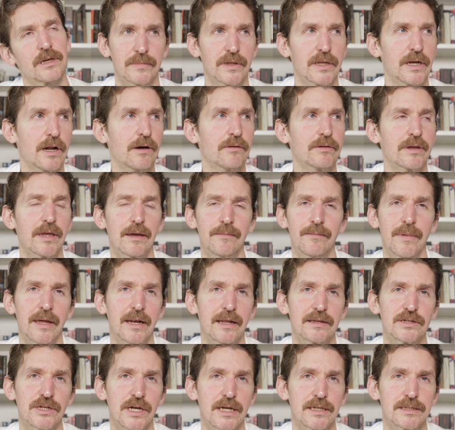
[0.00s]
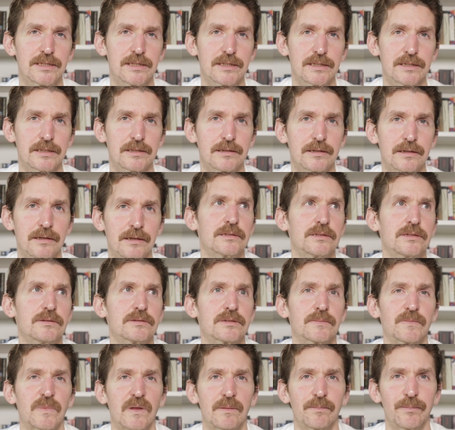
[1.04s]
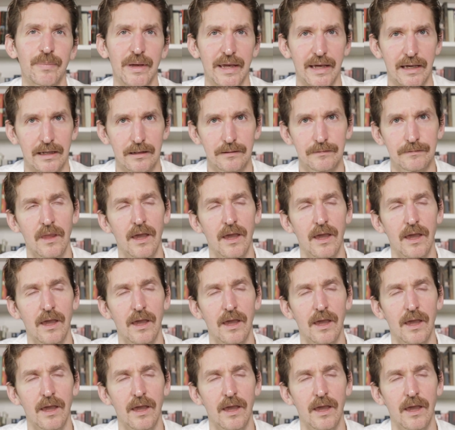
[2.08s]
You don't get many chances to do something big.